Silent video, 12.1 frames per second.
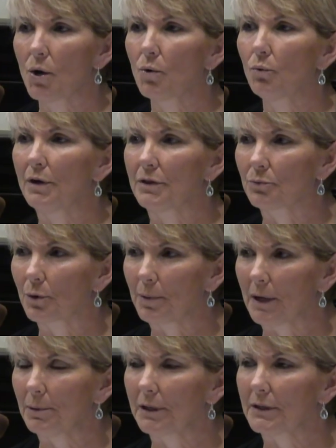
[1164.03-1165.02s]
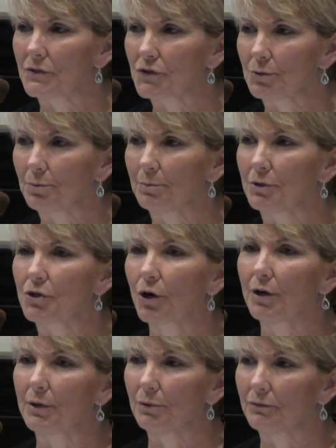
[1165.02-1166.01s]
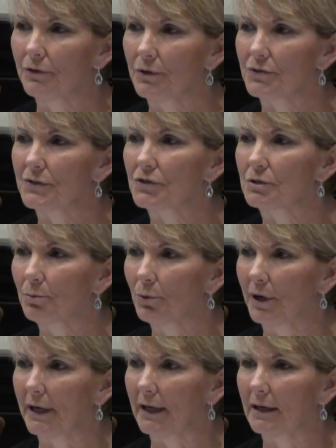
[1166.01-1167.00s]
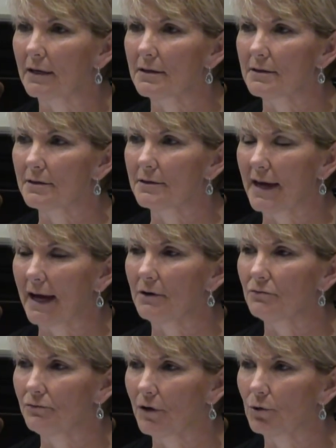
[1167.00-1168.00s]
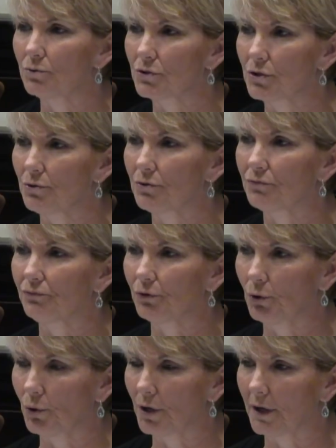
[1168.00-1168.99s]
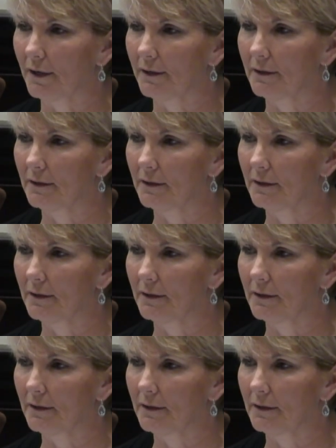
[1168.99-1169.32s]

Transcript: When the Republican supermajority refuses to bring that vote to the floor,